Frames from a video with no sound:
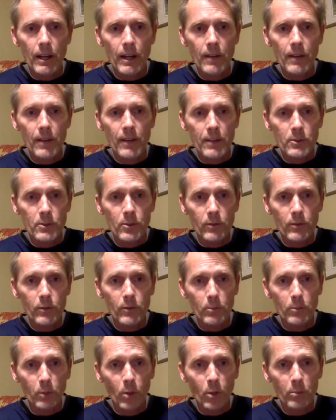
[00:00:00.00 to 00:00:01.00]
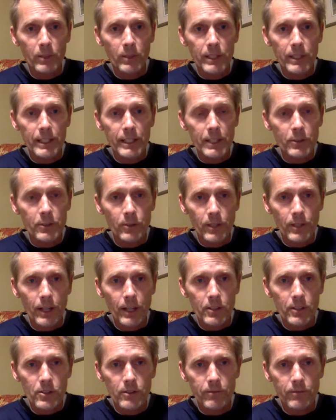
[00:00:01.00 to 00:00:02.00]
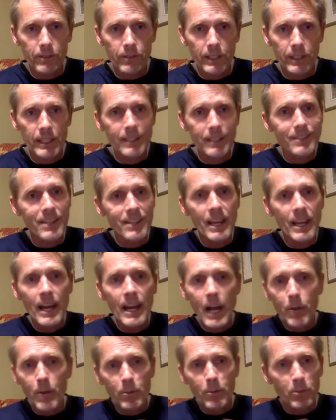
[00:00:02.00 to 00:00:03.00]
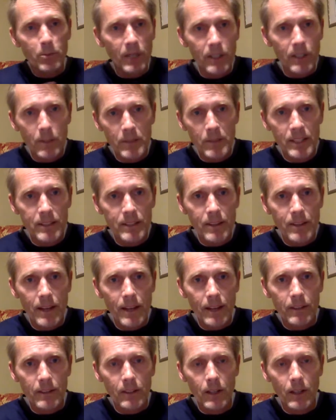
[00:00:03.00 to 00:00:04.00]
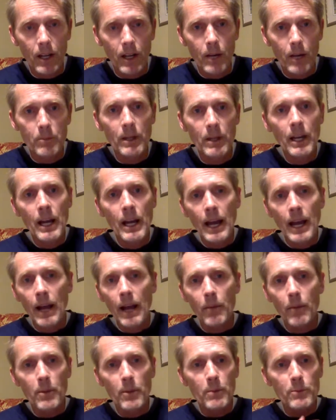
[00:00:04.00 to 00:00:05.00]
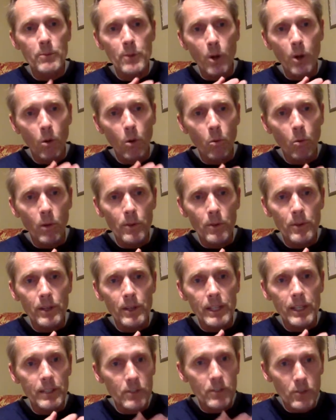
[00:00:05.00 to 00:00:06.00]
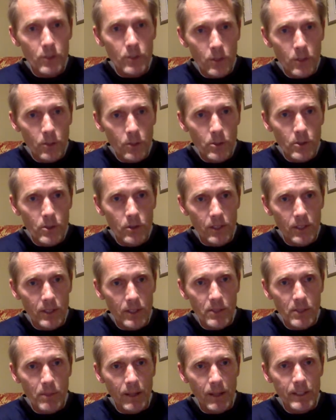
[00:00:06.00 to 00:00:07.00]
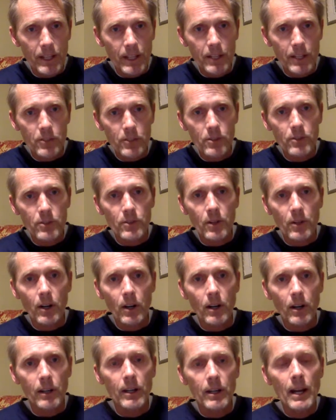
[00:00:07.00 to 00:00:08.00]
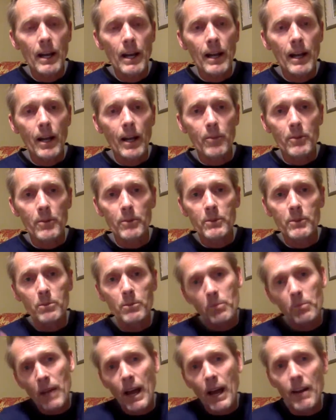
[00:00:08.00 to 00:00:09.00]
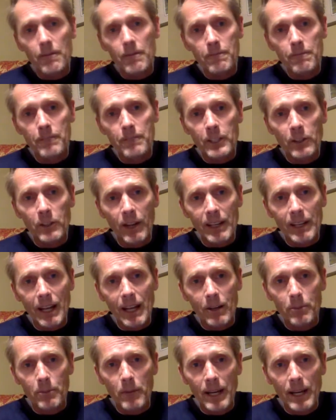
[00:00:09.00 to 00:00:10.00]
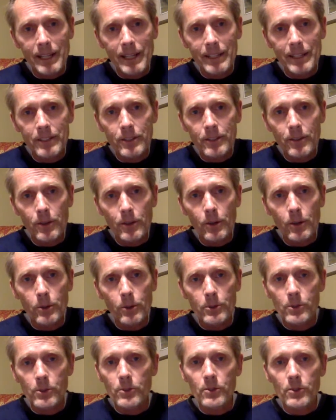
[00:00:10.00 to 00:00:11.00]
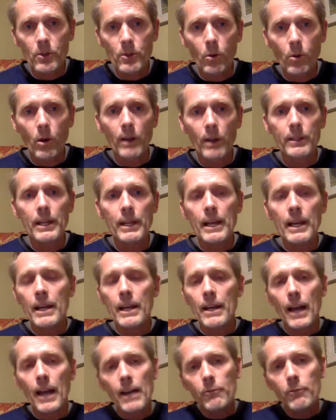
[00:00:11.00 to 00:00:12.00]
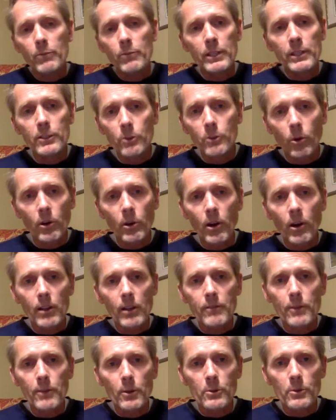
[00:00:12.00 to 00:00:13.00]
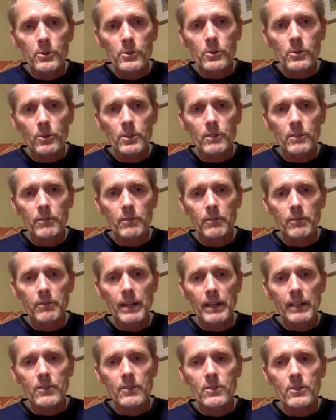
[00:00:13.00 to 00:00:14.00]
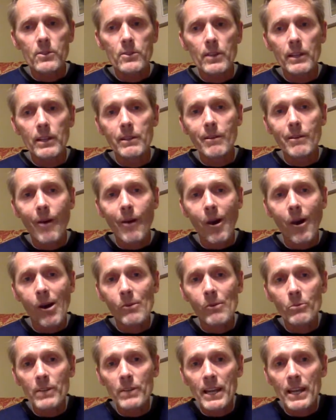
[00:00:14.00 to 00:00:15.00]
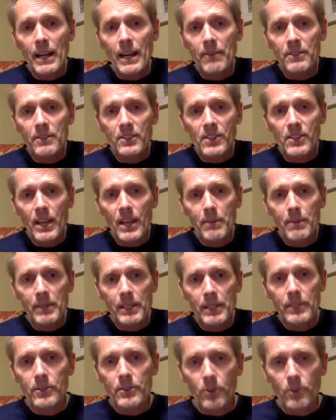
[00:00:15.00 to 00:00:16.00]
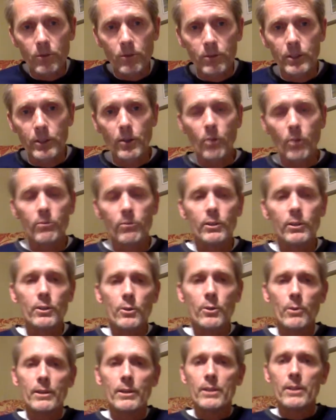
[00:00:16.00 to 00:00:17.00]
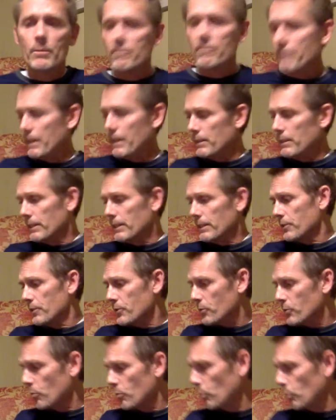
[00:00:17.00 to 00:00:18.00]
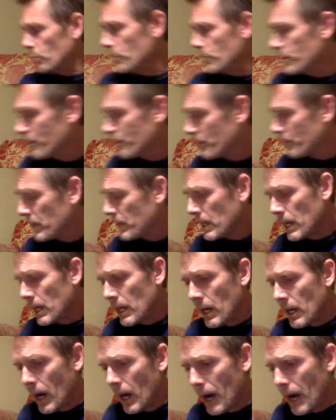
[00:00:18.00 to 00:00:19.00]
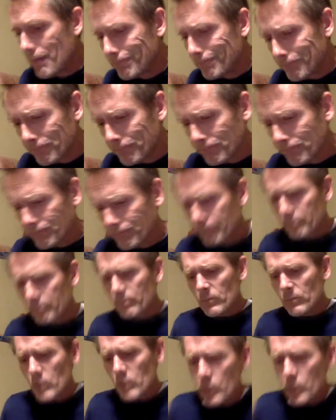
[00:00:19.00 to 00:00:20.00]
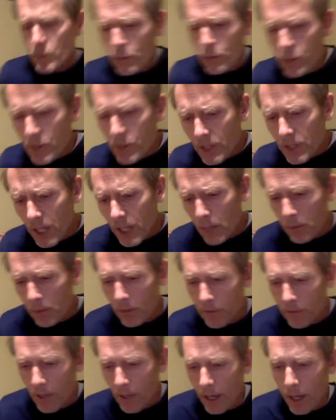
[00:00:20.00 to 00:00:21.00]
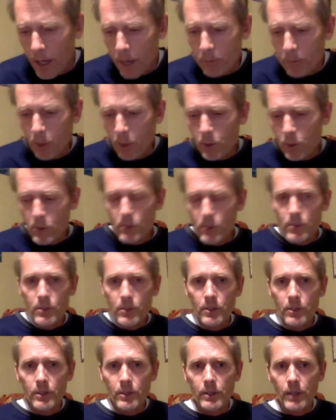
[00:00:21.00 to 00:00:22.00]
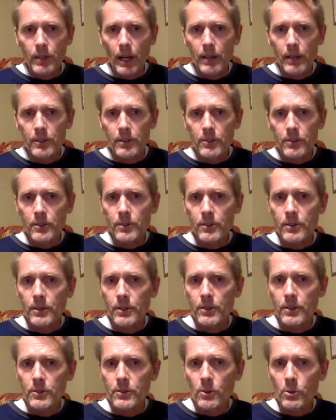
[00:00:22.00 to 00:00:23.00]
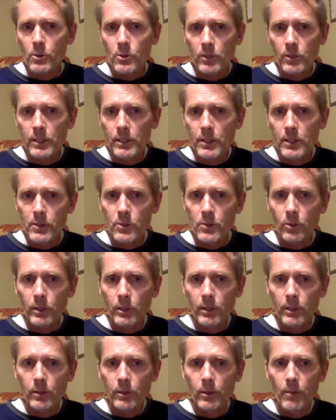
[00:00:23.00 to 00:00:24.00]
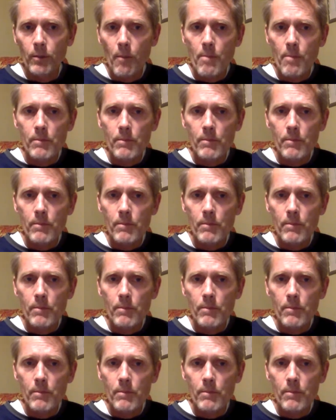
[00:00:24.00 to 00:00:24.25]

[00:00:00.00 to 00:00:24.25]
that sort of appropriate introduction for kids, help bring them into that club, help them know what the institutional expectations are, help them to figure out how to buy into those and so on. If we ignore all of those sorts of effects, then we have the same kids over and over who end up failing in schools. So just a couple of approaches to social and historical